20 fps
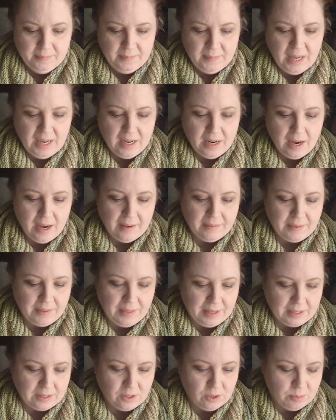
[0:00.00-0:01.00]
not have to
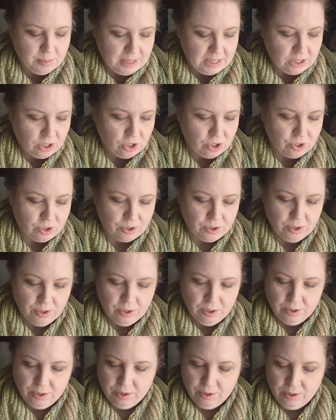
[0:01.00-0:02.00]
think too much.
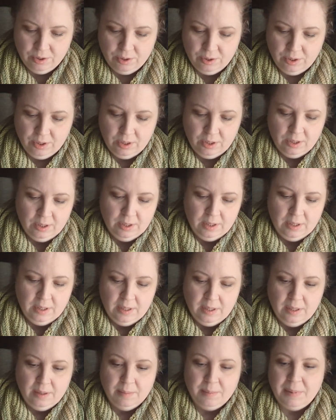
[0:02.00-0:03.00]

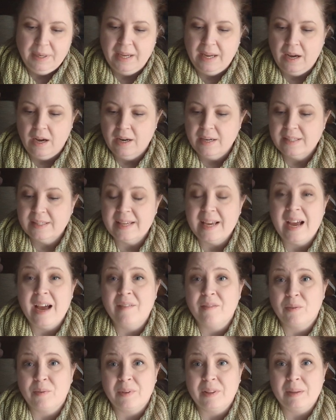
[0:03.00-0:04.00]
But honestly, I
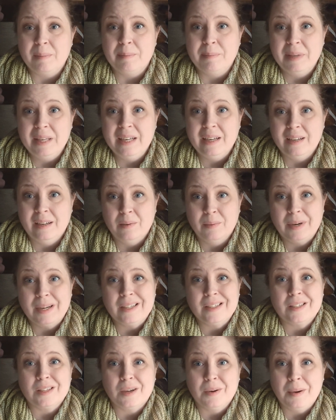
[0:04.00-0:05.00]
haven't really been anywhere,
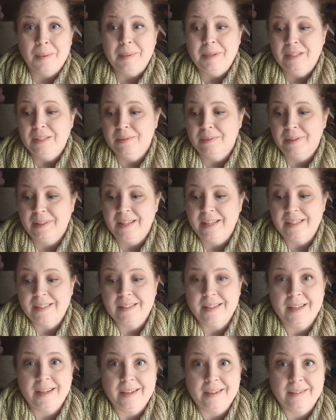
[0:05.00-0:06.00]
so I've been doing things
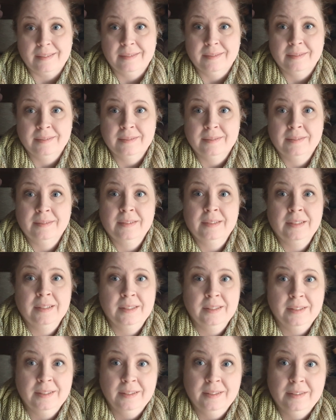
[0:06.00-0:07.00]
like
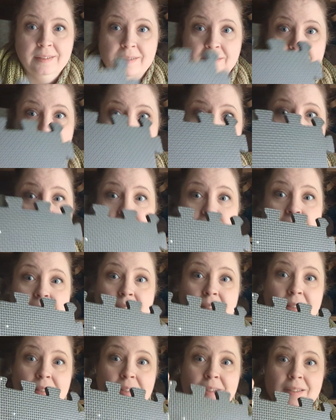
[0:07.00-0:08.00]
this
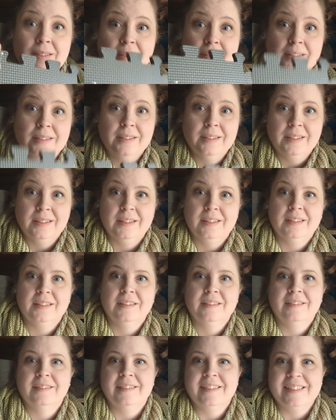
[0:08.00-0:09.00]

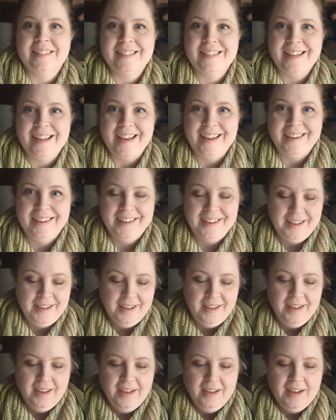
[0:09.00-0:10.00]
instead.
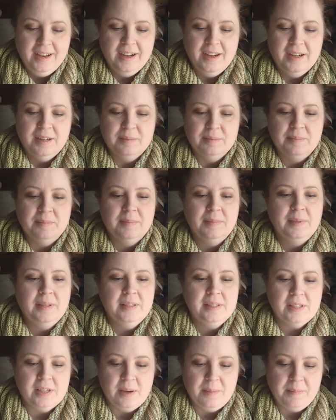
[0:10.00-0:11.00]

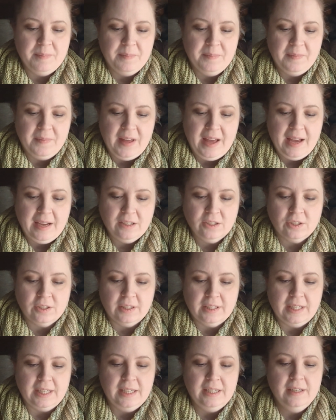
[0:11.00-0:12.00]
So I'm
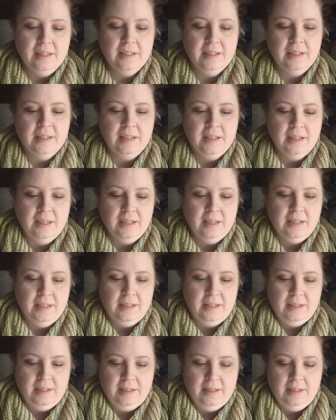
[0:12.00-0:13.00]
actually
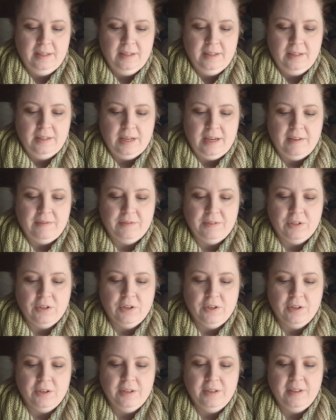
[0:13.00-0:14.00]
have
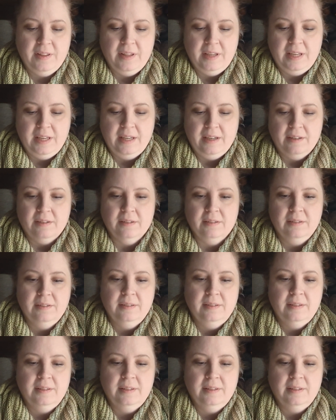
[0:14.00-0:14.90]
turned the heel